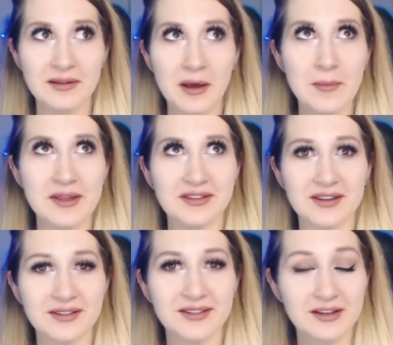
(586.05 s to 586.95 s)

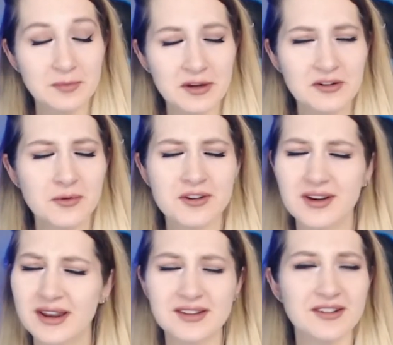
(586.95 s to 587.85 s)
amazing, especially when you're
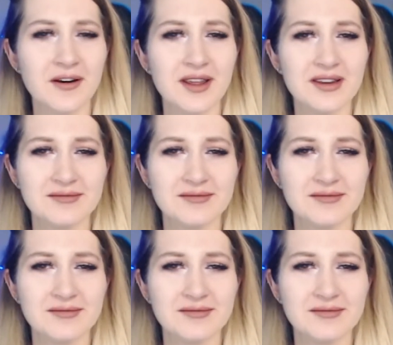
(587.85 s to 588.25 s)
getting started.